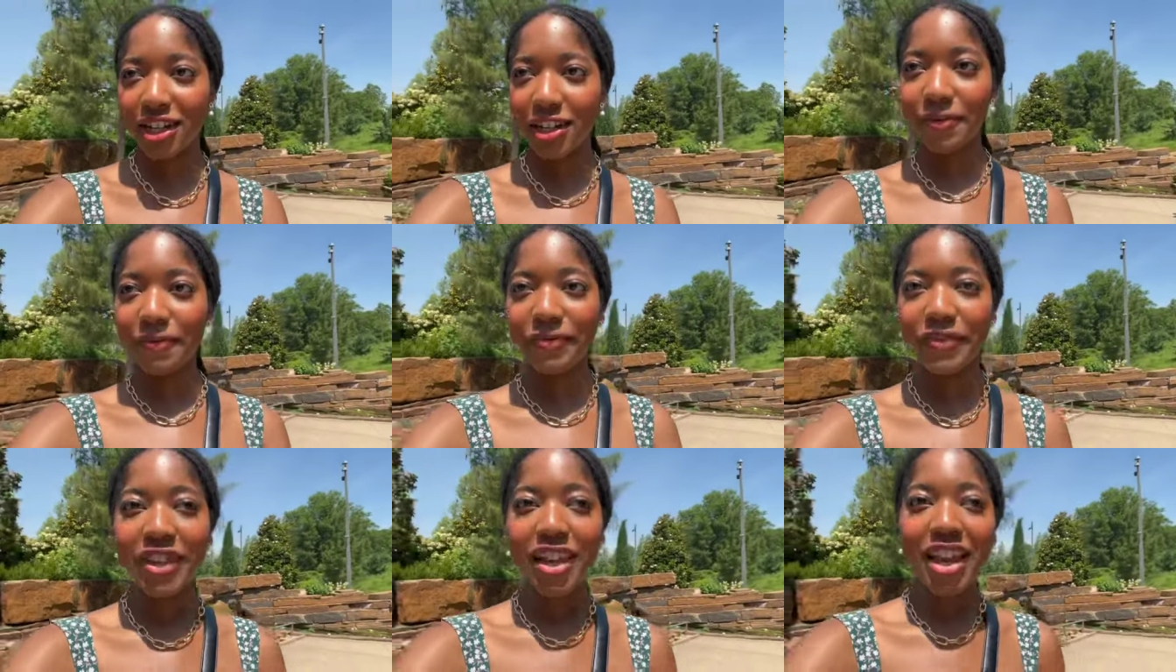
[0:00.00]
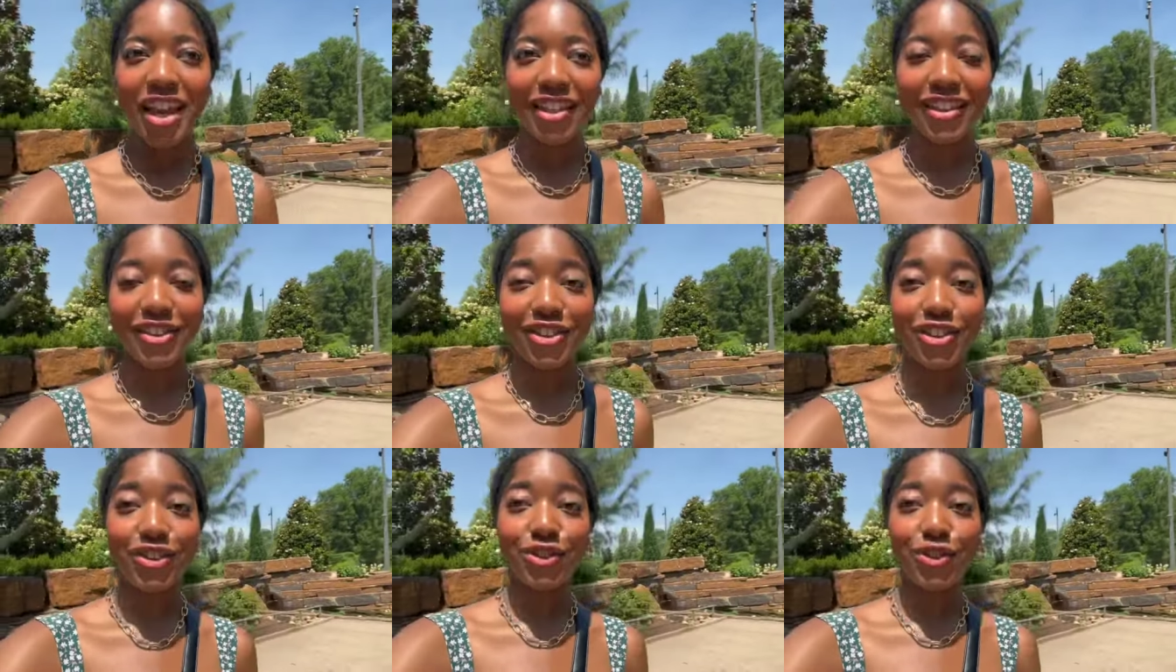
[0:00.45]
And
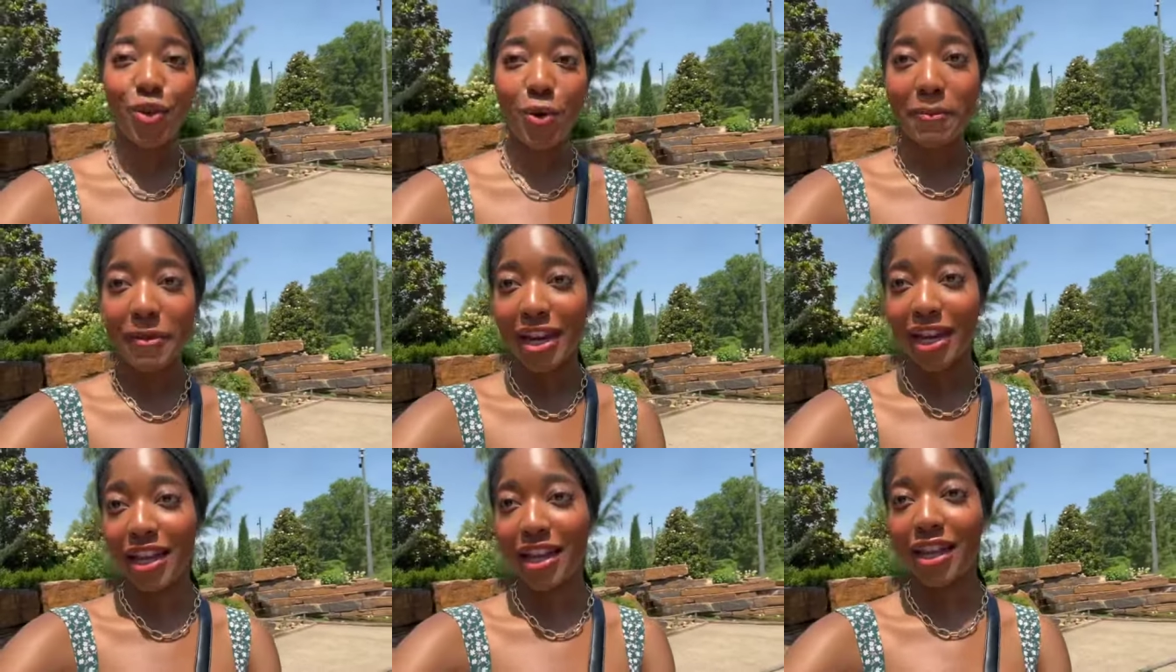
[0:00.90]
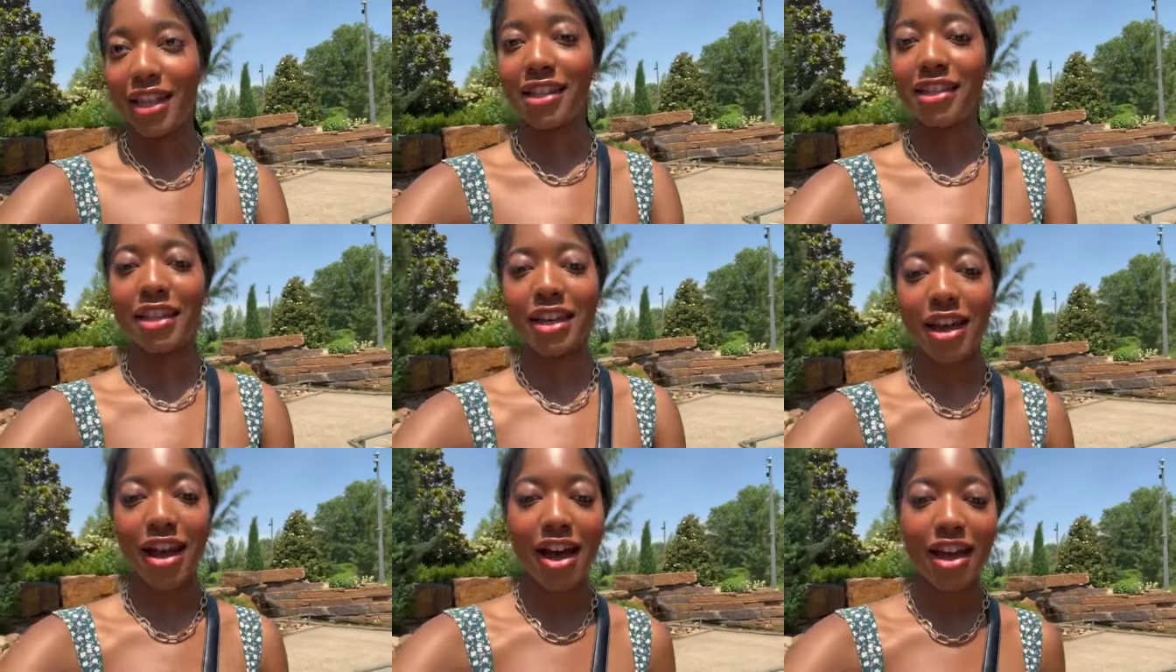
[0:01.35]
there's so many kids.
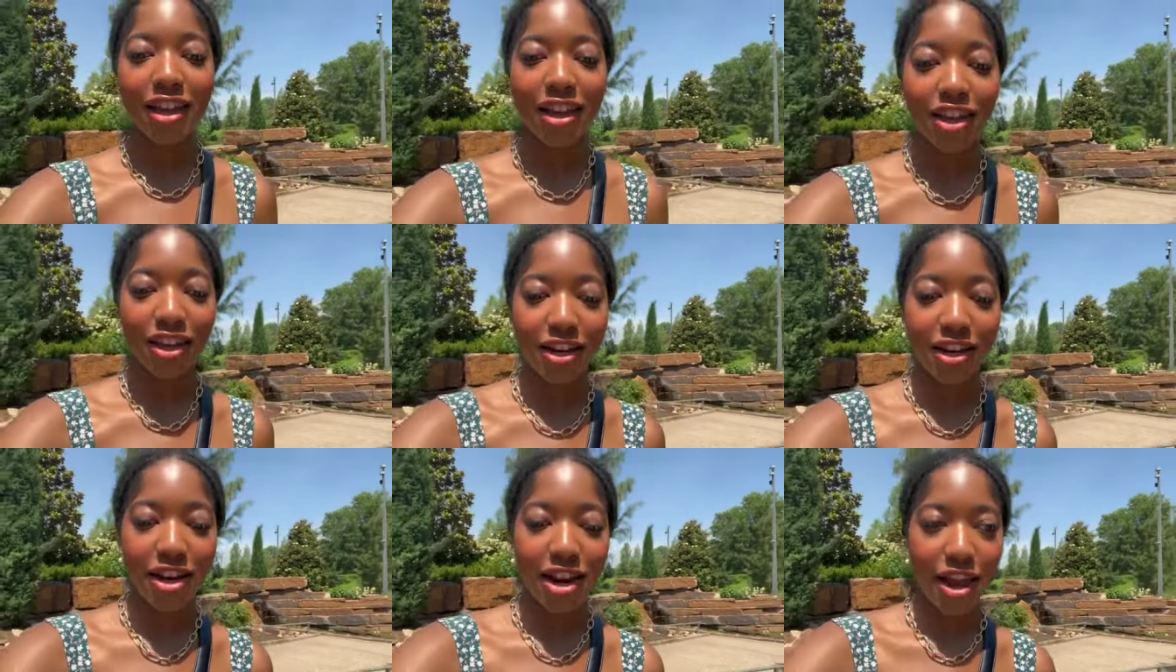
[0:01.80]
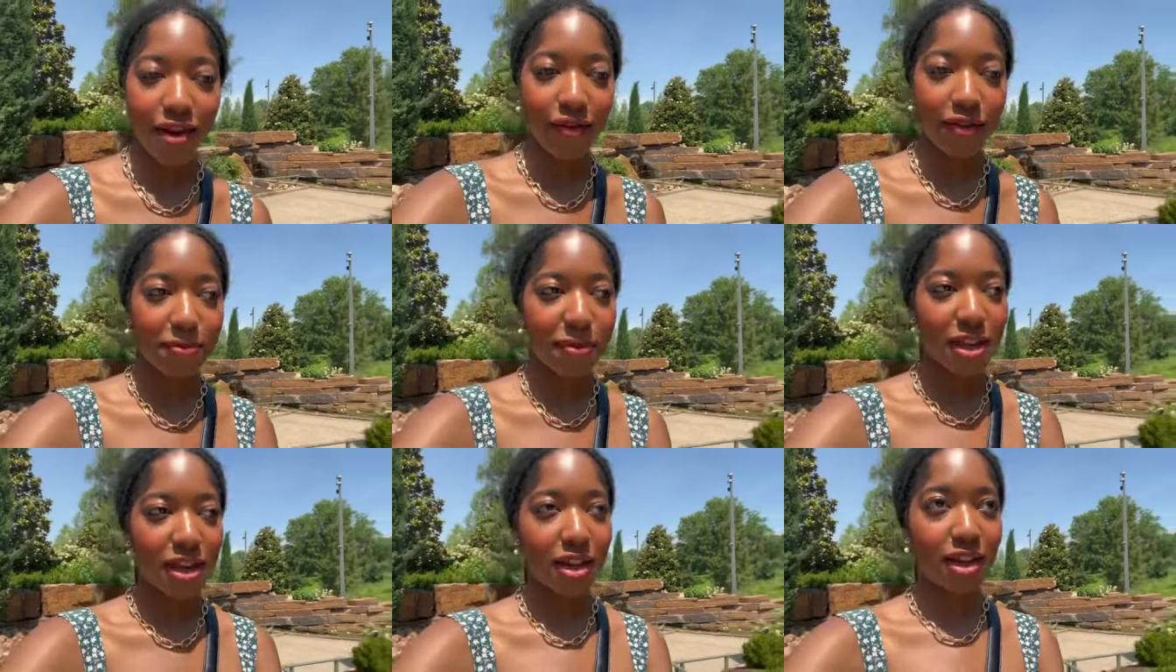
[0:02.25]
Like I could never
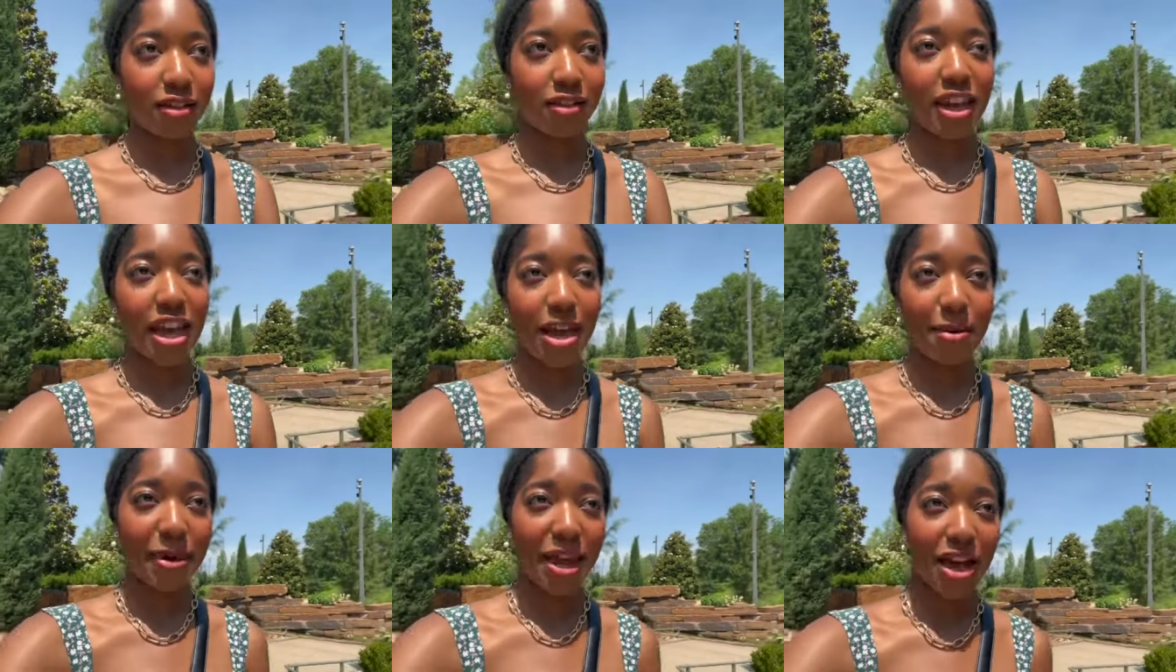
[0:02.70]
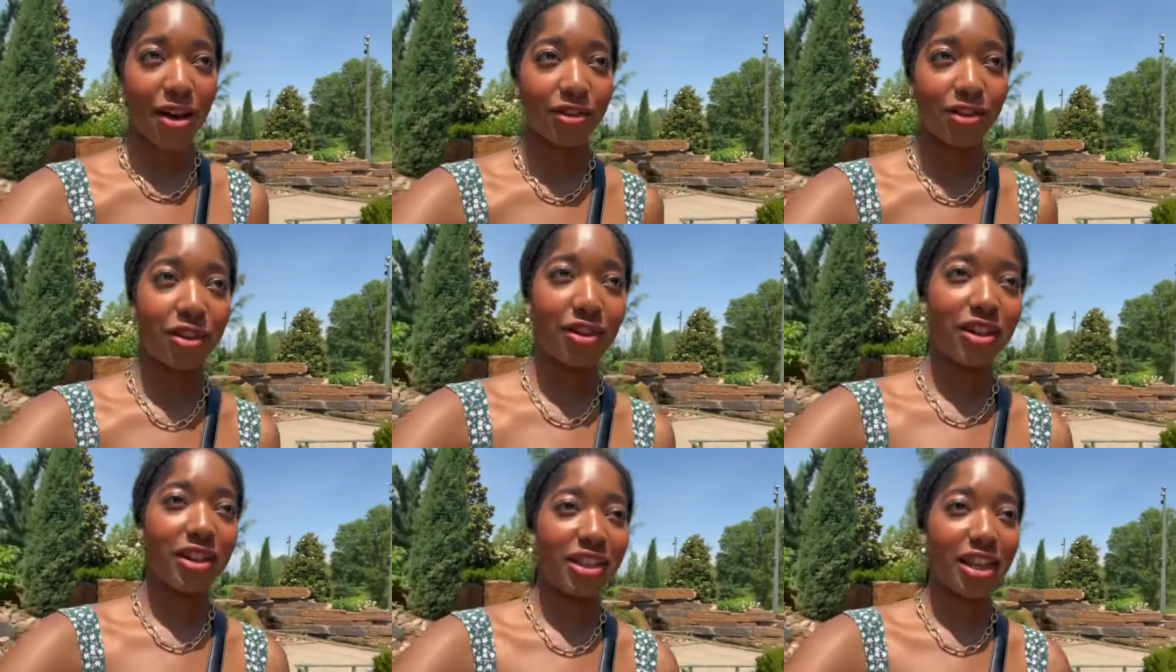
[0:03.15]
be a camp
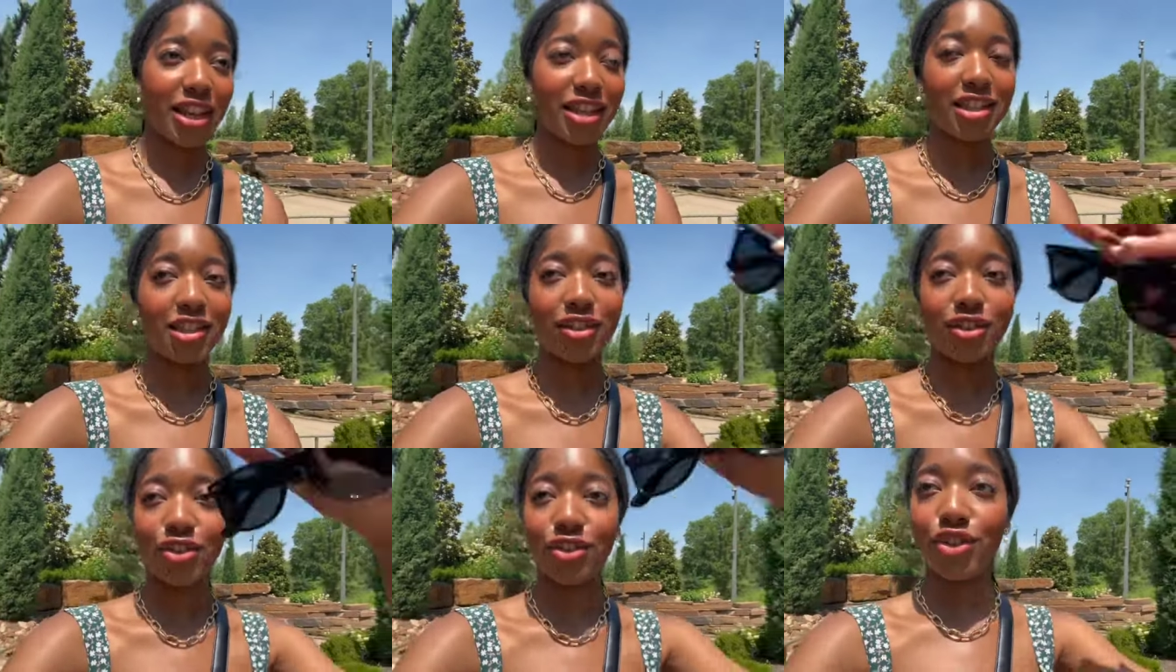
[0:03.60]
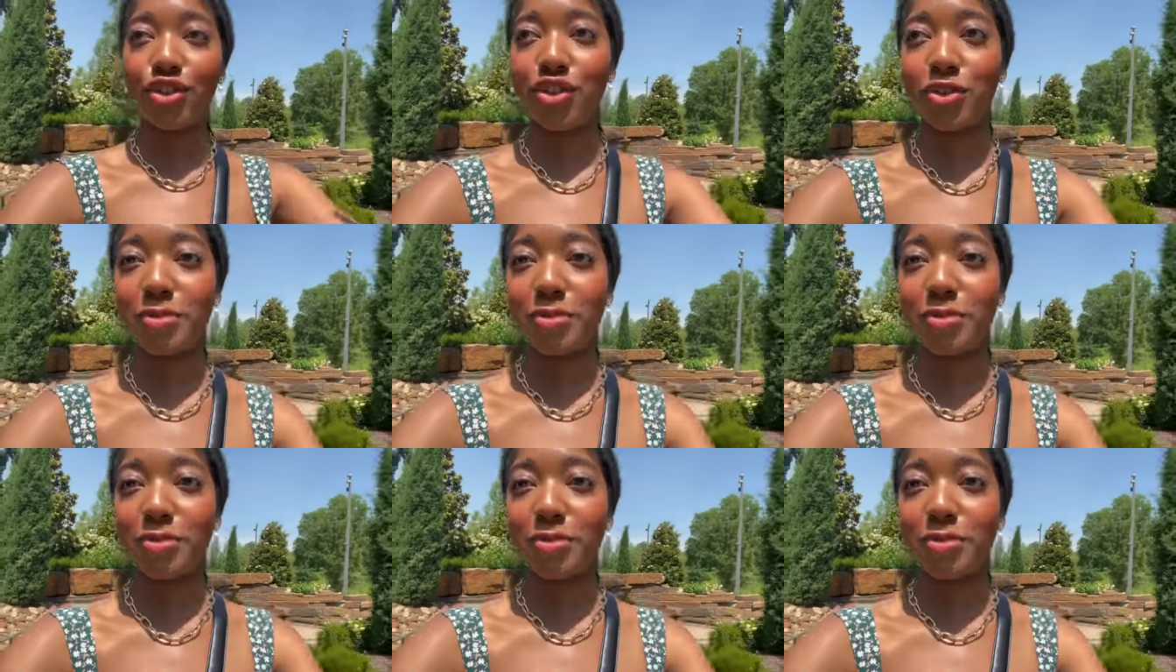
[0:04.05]
counselor because that's too